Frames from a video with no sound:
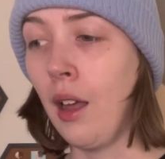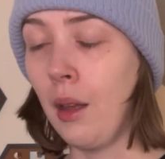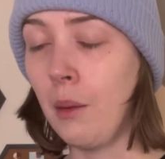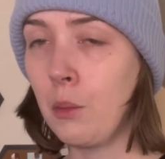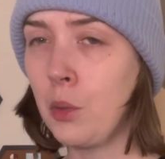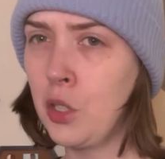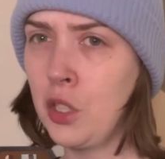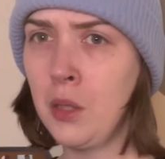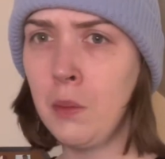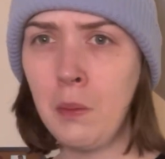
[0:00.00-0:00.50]

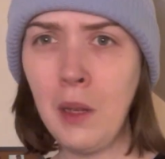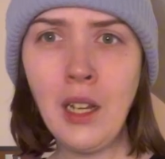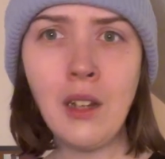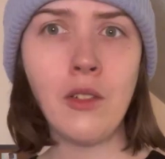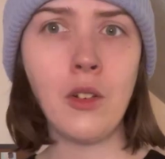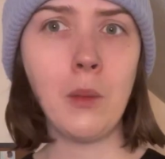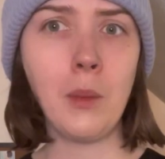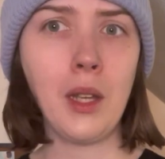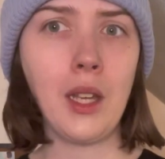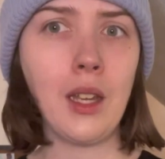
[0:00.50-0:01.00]
which is big
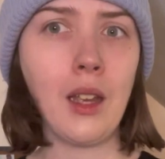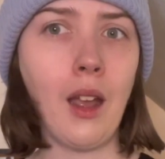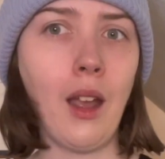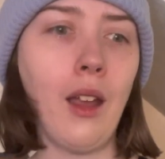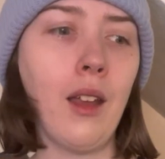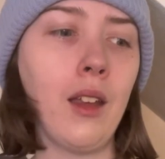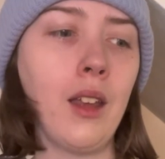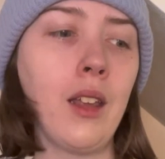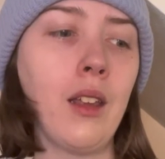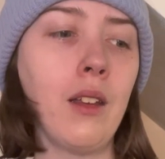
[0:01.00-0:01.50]
for me.
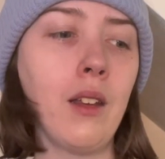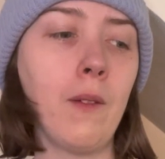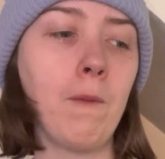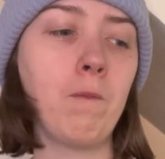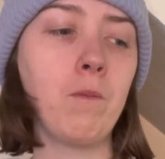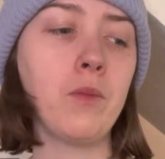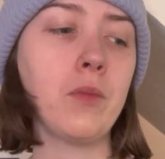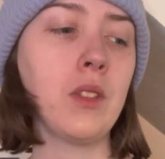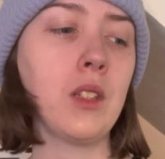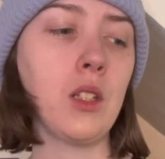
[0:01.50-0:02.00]
I
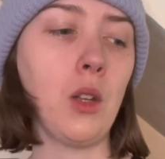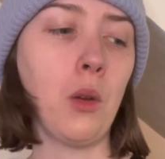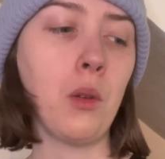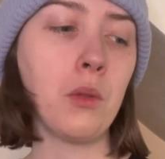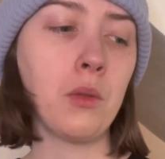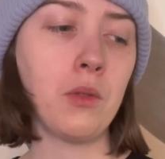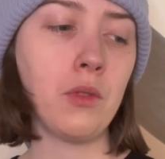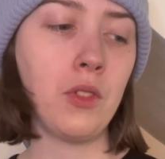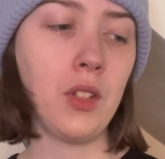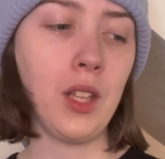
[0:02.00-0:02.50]

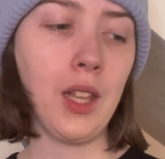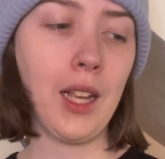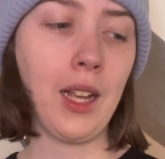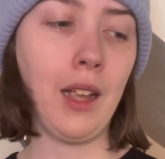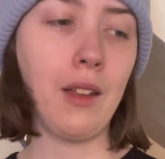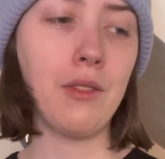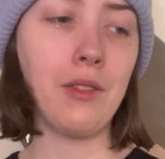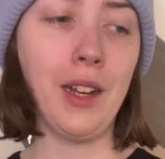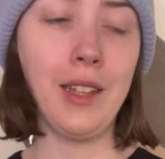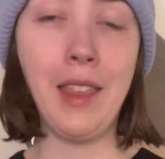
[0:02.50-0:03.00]
don't feel like
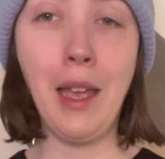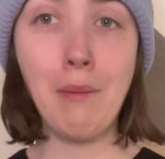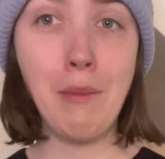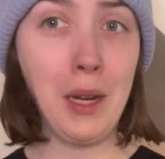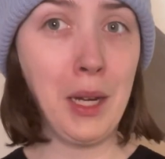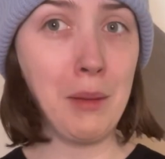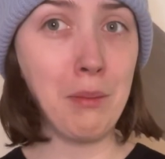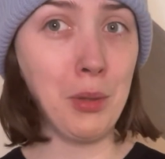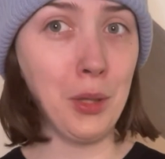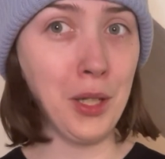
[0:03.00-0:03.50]
I've read that
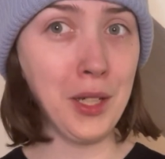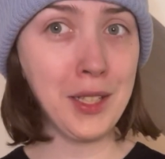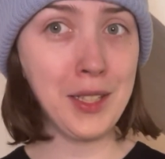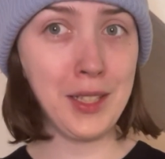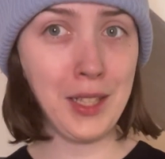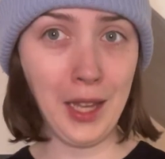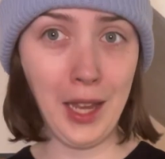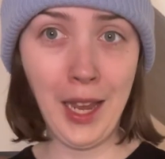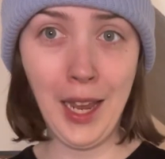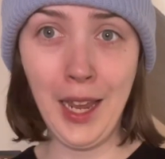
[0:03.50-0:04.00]
many
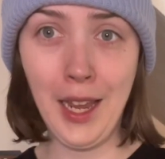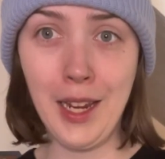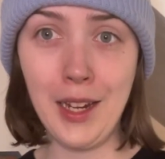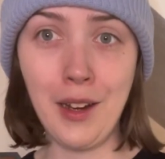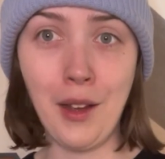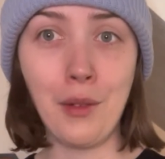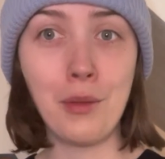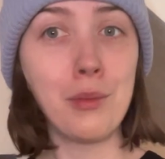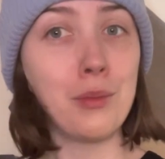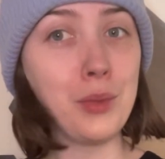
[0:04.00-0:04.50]
books in
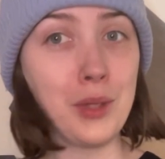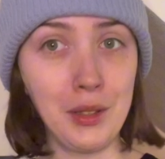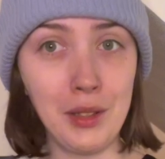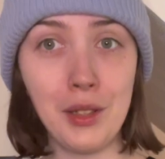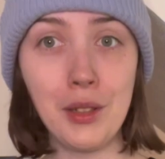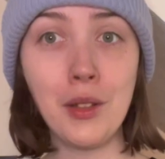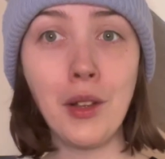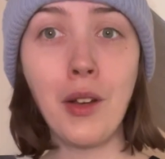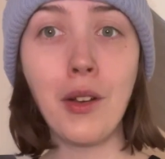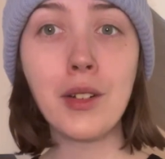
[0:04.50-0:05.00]
a really
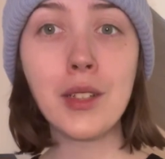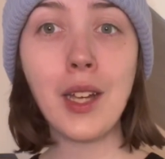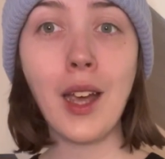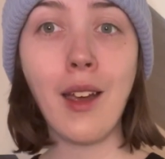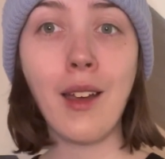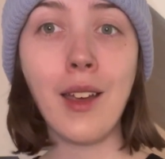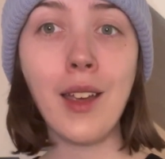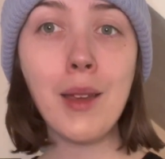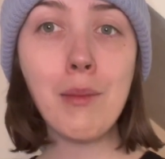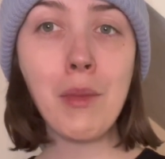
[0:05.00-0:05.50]
long
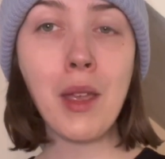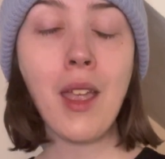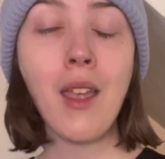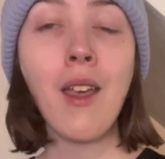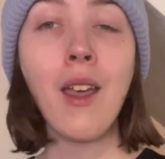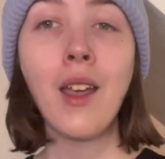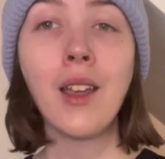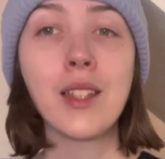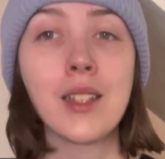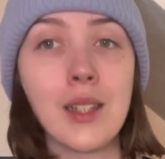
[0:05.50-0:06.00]
time.
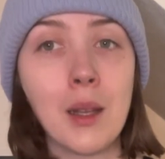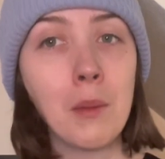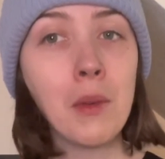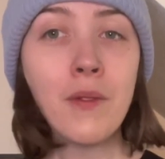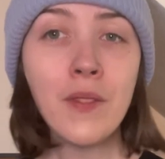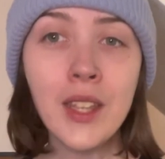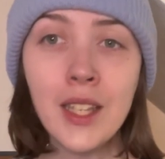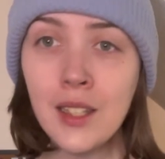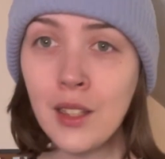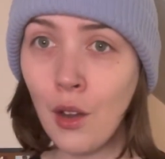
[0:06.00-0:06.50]
Some
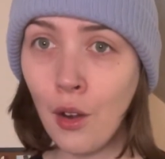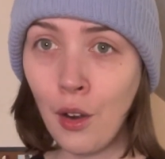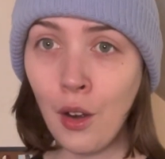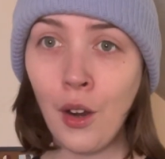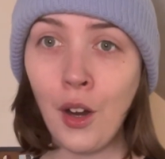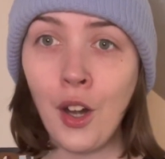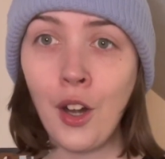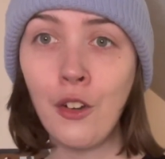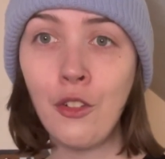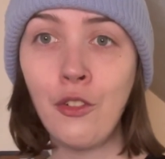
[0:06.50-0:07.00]
of these
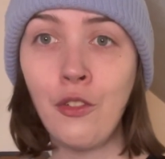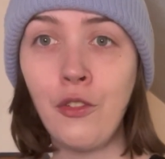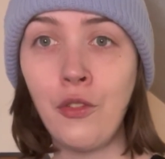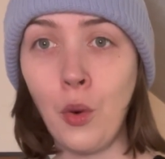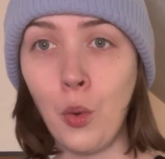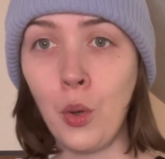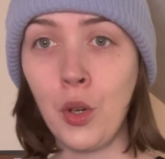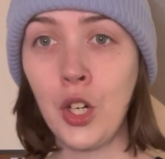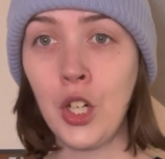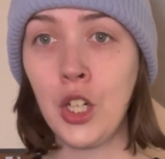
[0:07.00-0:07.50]
are
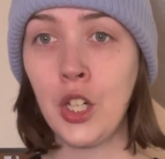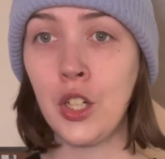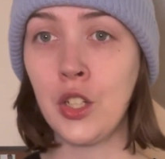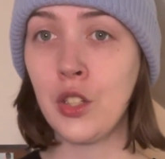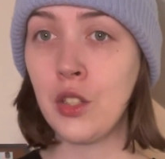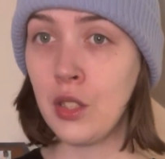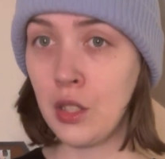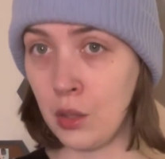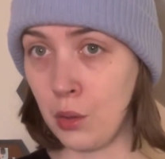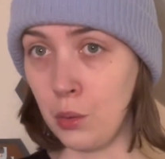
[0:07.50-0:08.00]
for
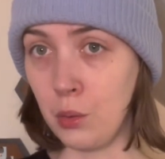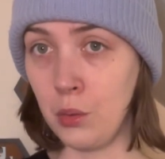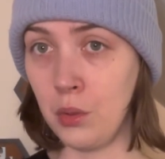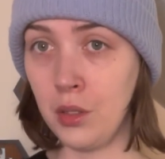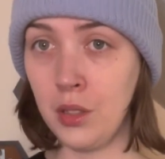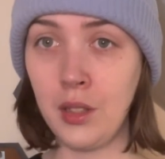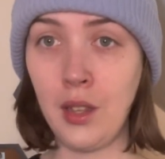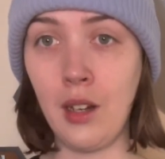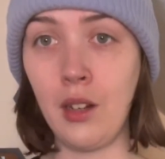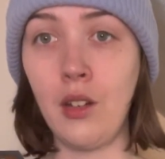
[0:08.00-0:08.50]

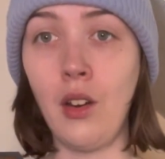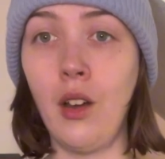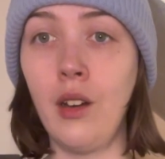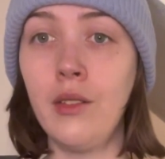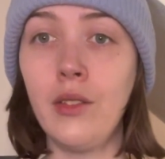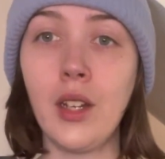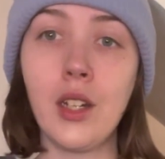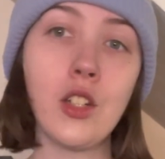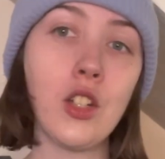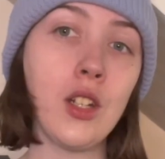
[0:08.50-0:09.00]
school, they're
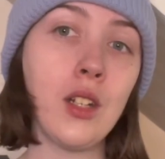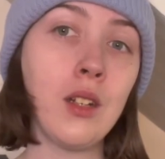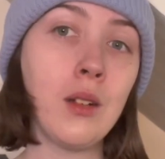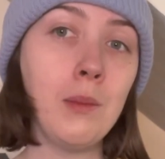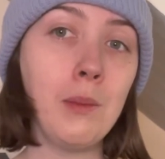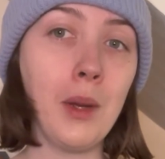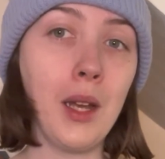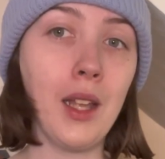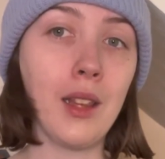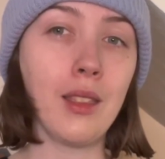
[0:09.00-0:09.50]
nonfiction,
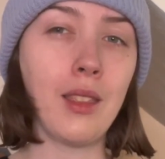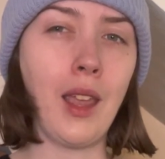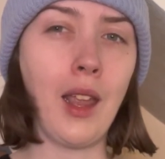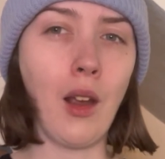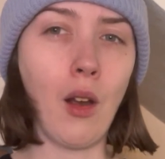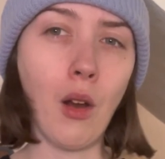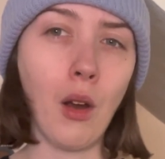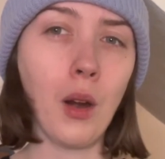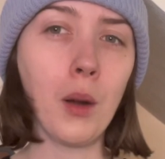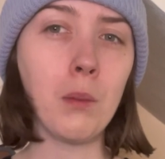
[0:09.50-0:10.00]
but they
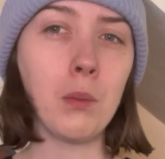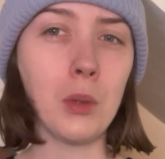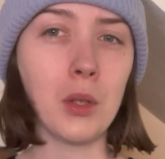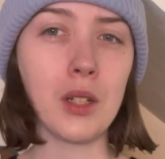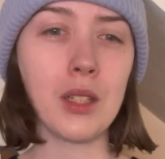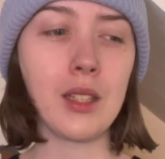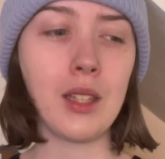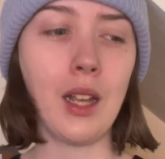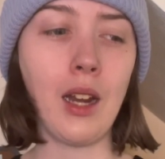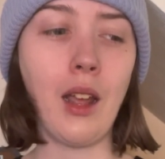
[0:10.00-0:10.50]
are
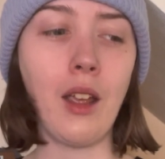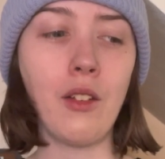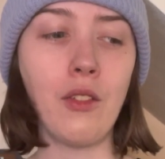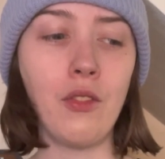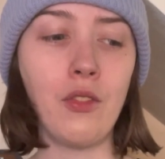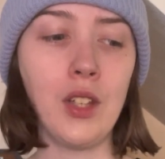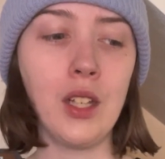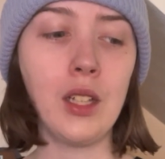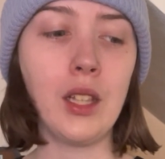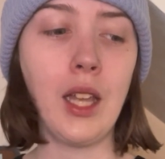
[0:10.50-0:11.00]
books that I
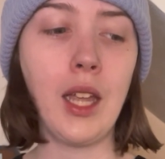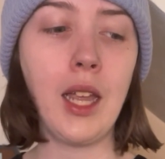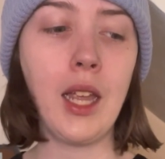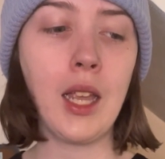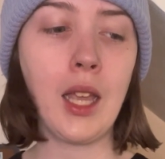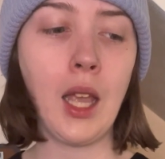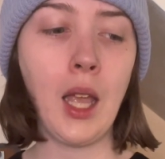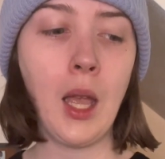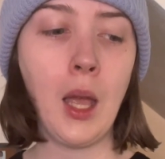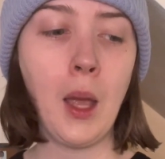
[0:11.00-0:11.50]
feel
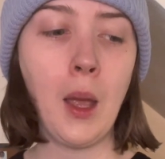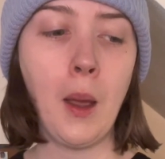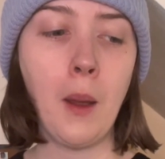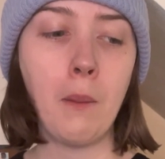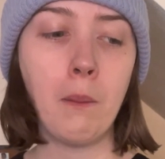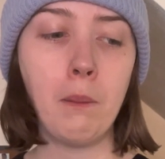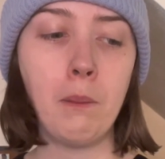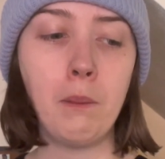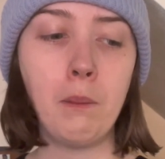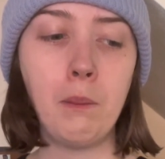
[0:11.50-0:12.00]
like
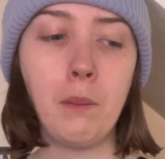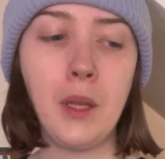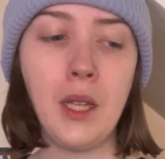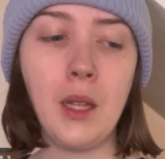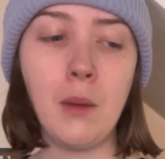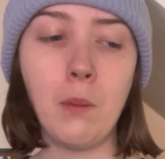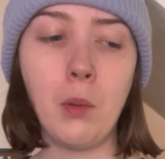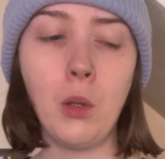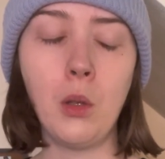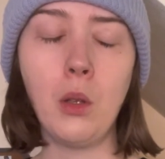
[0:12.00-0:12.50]

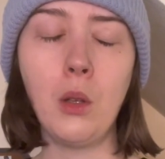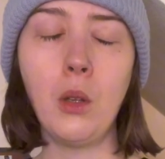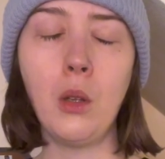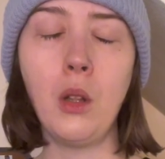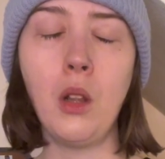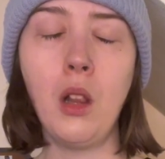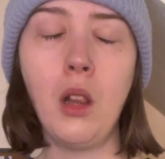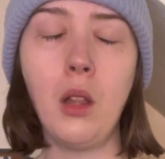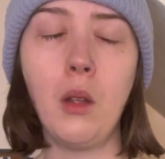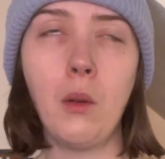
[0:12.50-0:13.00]

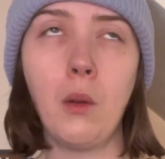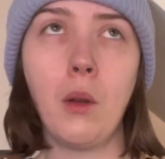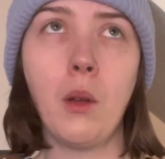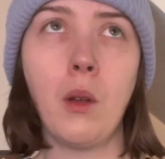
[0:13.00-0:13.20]
people